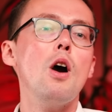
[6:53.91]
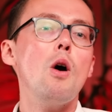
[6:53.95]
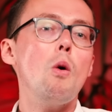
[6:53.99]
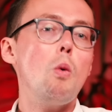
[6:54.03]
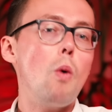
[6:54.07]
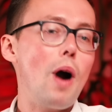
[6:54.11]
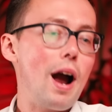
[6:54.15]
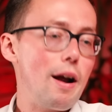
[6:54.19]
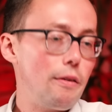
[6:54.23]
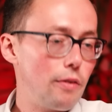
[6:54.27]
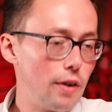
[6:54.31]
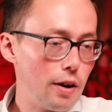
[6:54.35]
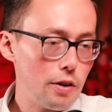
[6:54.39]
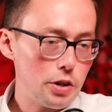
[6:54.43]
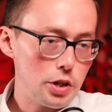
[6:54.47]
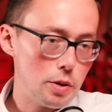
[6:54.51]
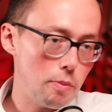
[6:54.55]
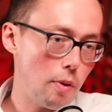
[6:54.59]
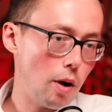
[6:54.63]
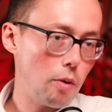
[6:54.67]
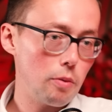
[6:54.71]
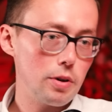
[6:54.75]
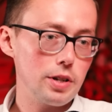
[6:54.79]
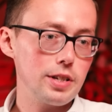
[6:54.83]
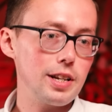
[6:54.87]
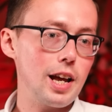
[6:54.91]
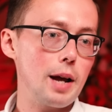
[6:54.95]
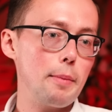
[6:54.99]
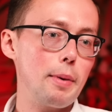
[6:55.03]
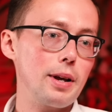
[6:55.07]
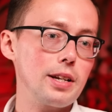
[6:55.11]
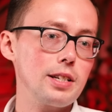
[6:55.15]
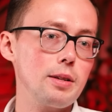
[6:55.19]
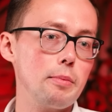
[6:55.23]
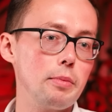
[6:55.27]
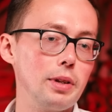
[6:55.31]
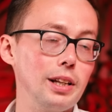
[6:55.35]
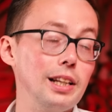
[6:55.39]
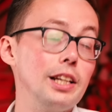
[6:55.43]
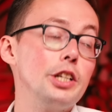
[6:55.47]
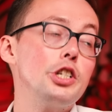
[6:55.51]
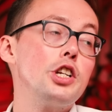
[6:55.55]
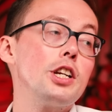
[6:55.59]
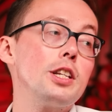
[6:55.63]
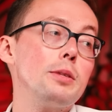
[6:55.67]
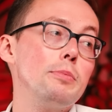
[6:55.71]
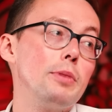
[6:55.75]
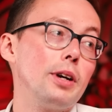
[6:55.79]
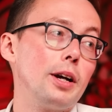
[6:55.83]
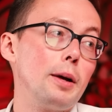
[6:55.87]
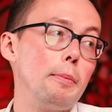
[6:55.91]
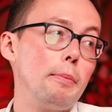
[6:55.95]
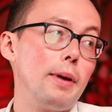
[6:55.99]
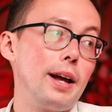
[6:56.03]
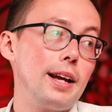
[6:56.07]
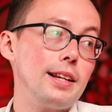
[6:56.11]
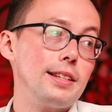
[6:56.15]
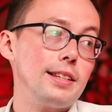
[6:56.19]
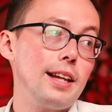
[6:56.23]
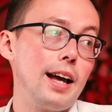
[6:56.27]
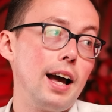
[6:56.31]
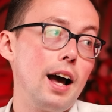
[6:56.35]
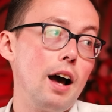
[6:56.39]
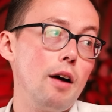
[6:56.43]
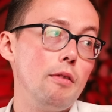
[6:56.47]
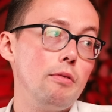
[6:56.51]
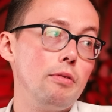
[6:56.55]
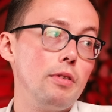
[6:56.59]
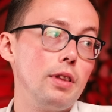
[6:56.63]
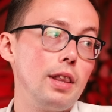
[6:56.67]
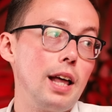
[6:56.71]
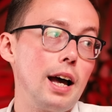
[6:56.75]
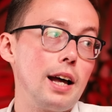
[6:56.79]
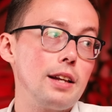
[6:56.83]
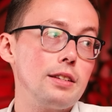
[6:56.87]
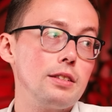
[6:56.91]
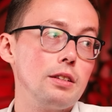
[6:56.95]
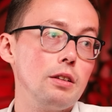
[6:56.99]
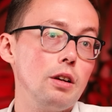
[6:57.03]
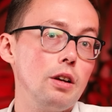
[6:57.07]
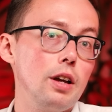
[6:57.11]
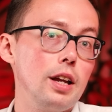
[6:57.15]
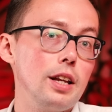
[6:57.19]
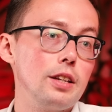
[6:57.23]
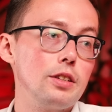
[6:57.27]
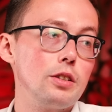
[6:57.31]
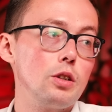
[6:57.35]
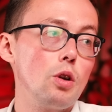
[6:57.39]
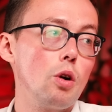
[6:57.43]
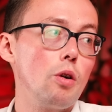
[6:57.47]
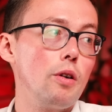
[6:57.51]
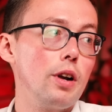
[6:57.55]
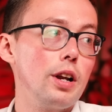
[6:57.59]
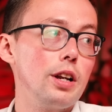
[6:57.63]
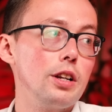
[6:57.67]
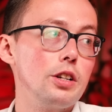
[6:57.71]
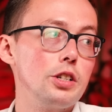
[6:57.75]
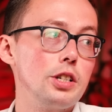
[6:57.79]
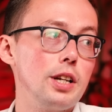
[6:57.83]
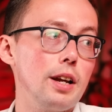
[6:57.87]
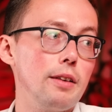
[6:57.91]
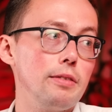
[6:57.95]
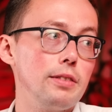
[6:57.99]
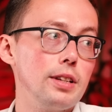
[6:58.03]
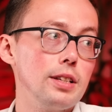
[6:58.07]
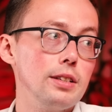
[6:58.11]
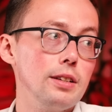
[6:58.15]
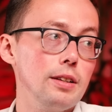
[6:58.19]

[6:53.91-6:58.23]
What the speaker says: whatever else you might want to say about some of the legitimate complaints they have, that's a historic shift,